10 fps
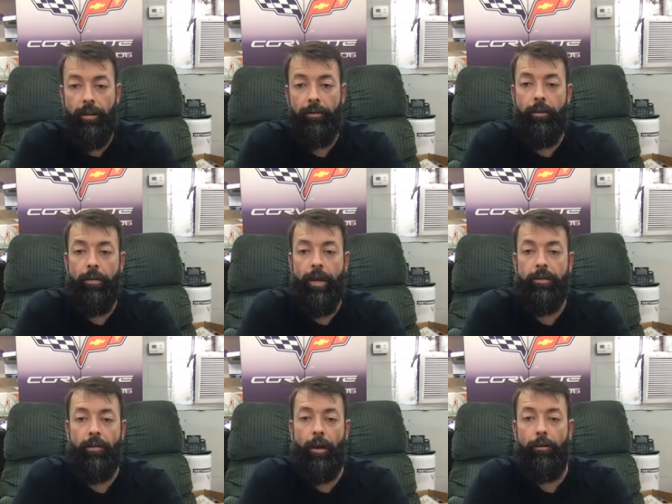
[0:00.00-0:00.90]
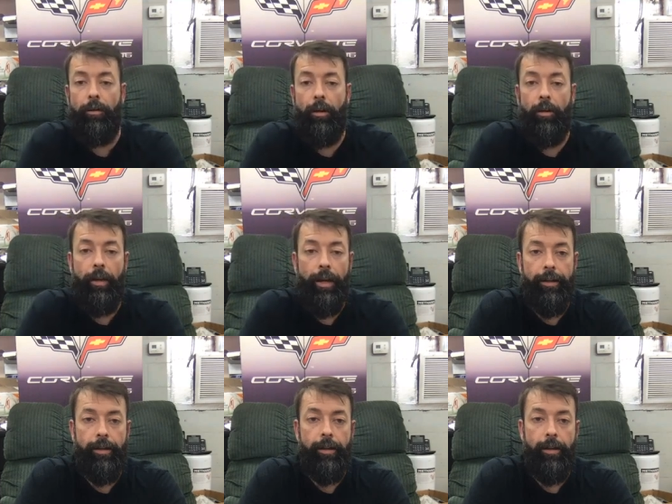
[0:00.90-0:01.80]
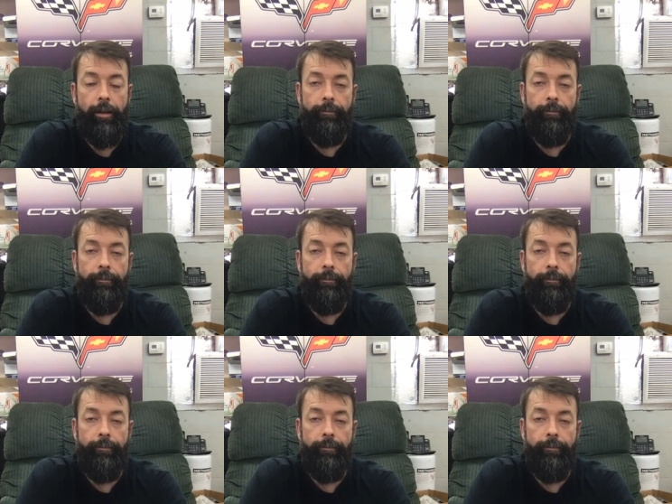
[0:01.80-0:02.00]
different amounts of airflow, and